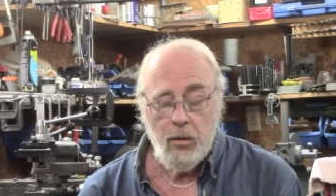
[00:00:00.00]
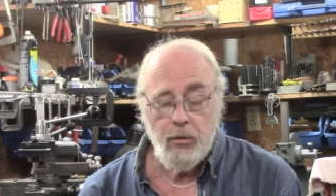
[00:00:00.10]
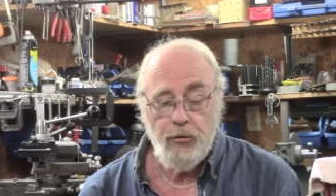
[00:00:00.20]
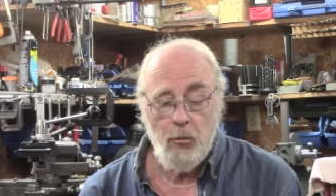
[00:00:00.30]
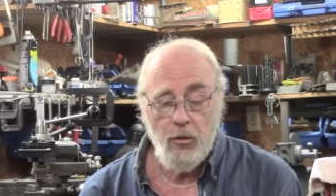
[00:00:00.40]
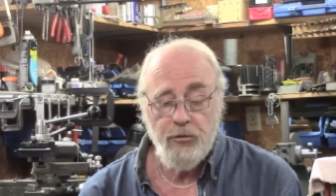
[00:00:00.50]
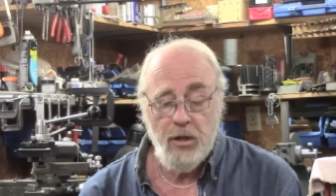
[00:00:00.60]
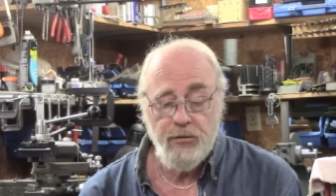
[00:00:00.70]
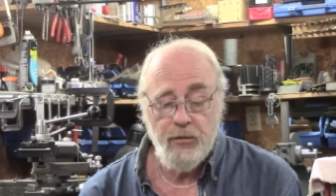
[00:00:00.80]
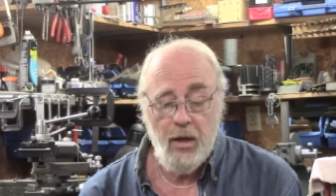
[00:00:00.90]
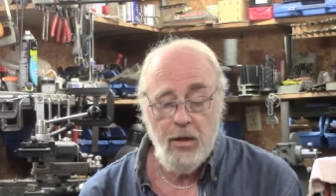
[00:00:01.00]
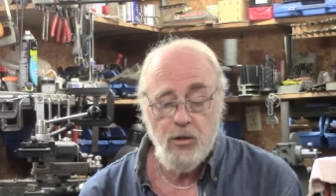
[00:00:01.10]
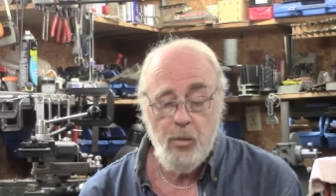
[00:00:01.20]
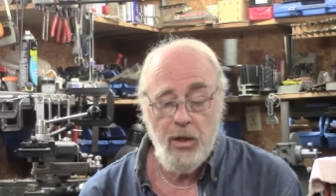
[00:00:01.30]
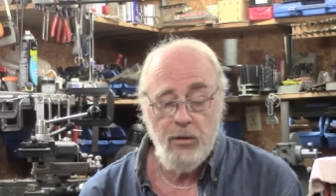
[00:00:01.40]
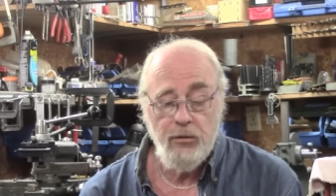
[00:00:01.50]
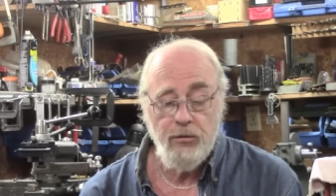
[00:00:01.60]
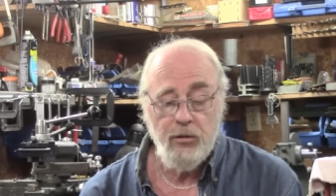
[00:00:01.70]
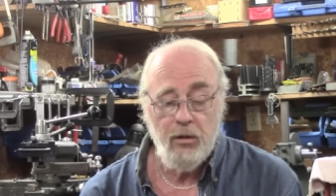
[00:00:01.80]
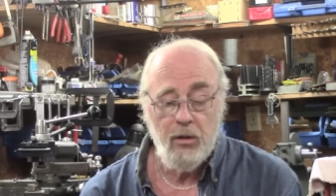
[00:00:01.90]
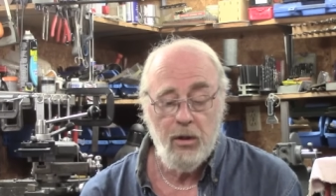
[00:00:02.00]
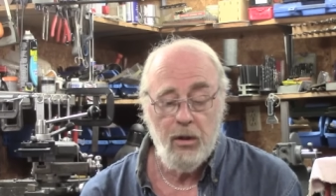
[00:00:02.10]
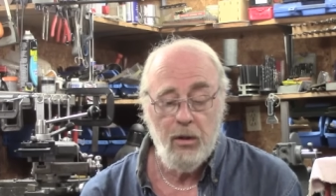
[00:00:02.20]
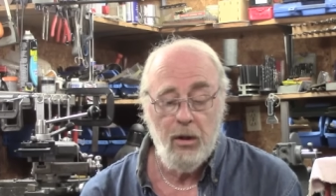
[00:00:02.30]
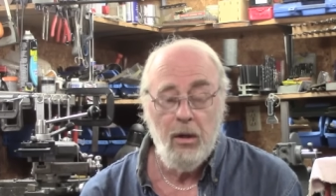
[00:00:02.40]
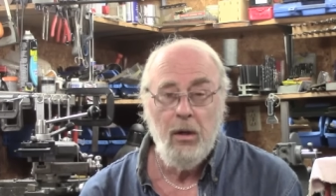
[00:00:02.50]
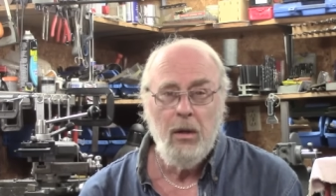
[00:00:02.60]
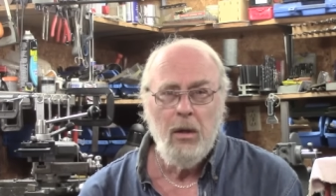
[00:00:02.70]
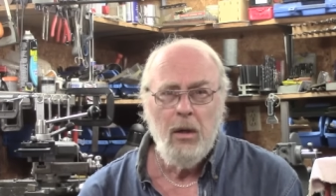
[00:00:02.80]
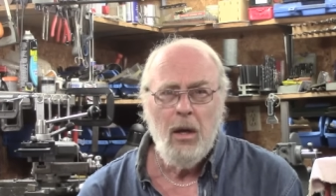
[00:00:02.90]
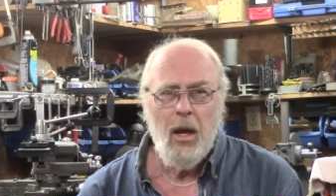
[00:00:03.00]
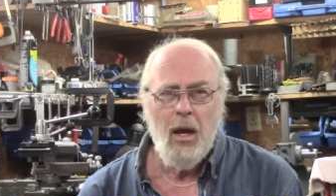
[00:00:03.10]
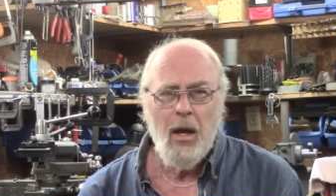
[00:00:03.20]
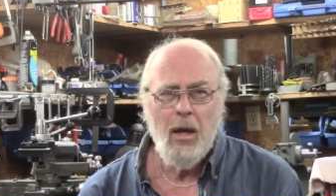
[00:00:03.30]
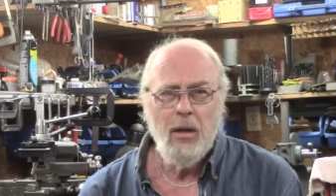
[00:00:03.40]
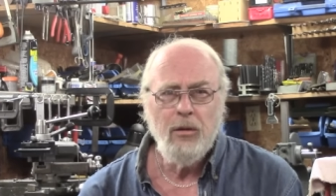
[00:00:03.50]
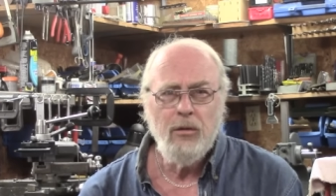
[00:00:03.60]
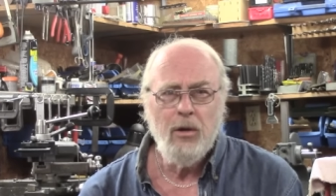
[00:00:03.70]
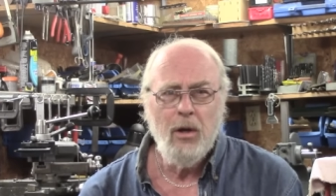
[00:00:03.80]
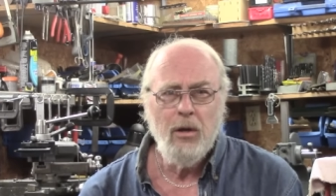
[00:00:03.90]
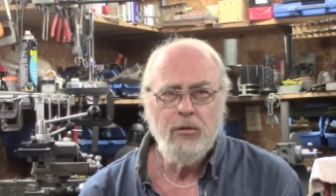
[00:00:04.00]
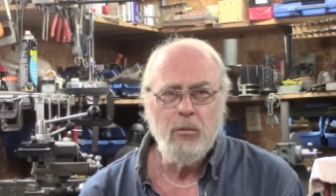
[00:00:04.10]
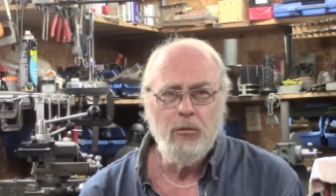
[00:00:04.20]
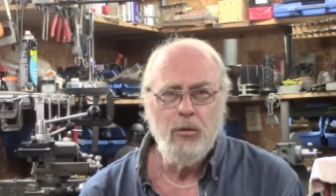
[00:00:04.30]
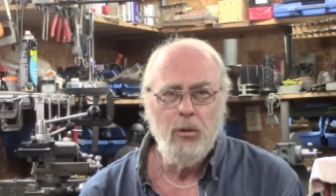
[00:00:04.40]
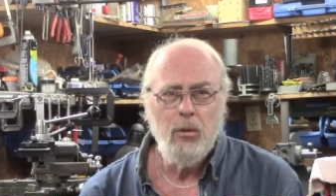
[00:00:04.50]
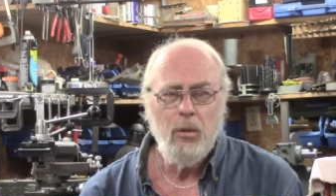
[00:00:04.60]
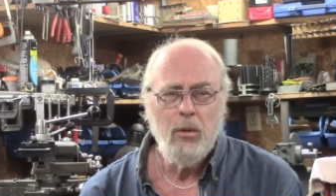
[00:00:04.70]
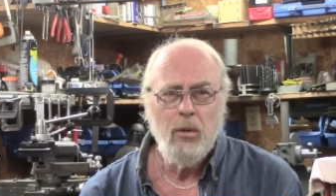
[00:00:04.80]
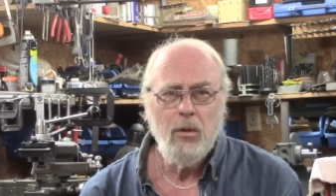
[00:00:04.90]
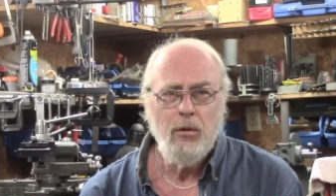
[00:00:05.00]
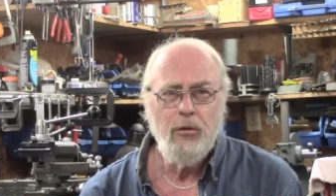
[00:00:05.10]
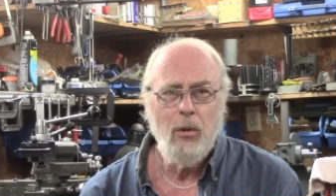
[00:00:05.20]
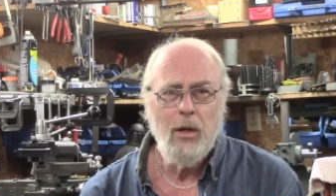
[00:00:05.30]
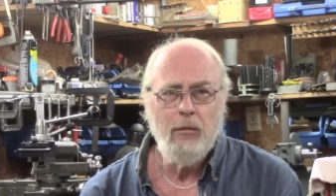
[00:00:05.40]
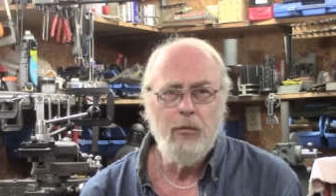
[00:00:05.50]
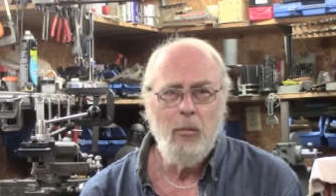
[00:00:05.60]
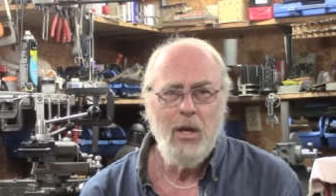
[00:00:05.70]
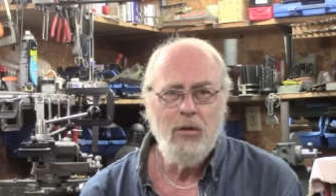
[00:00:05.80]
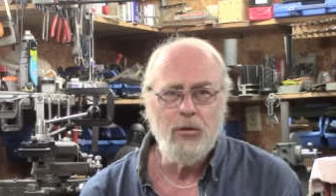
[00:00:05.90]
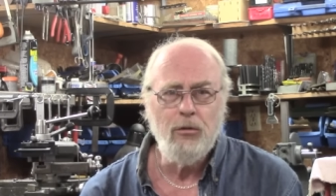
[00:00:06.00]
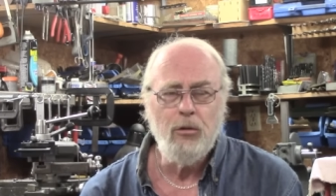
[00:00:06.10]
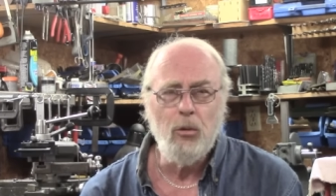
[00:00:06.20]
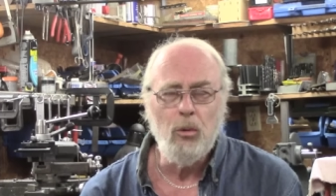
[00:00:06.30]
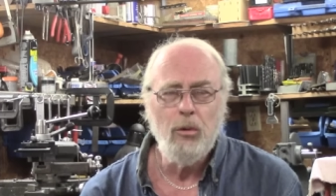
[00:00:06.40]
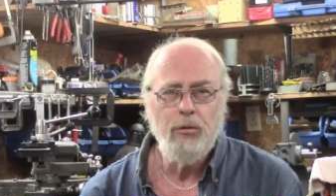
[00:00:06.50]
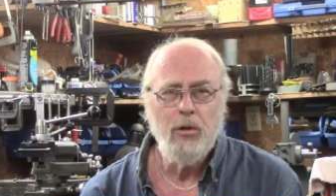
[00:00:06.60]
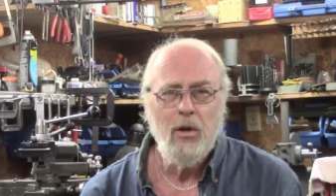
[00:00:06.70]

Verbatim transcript: two more sets of gauge pins and uh, some tool tooling from Mesa Tools.